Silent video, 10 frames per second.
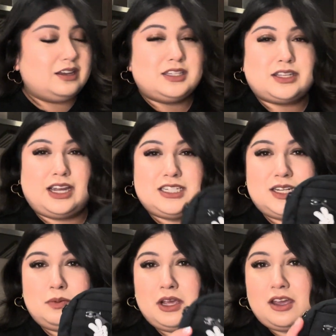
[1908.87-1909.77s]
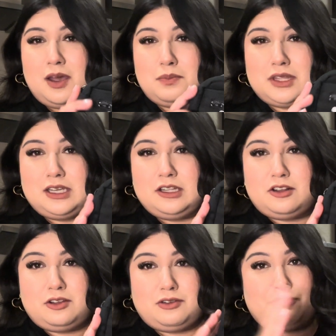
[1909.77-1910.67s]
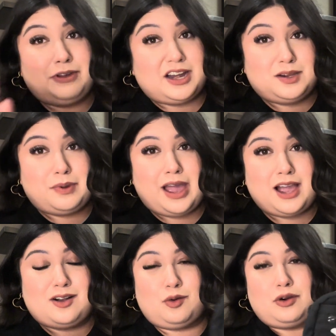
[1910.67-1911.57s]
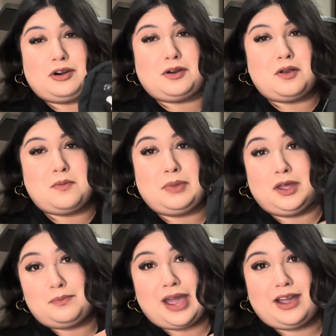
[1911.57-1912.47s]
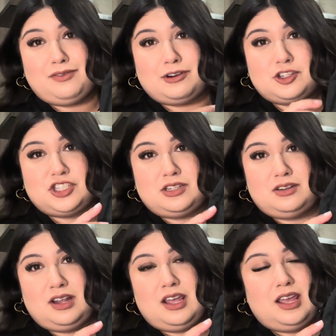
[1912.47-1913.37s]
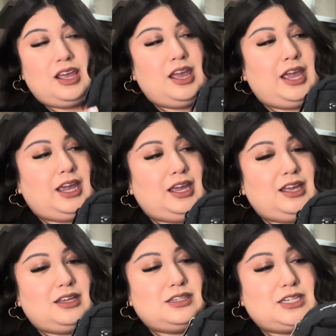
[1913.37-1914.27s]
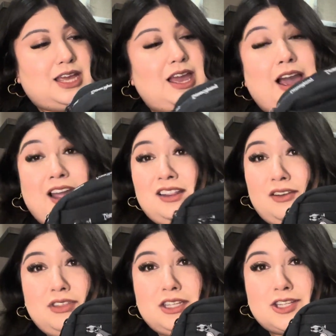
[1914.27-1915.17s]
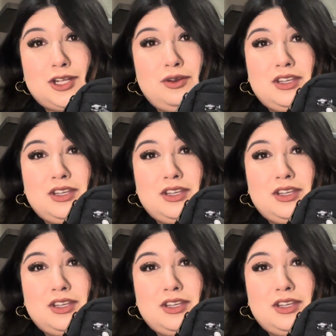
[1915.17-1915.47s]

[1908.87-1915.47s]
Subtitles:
So I did pick up the little fanny pack or belt bag version, and I love this too.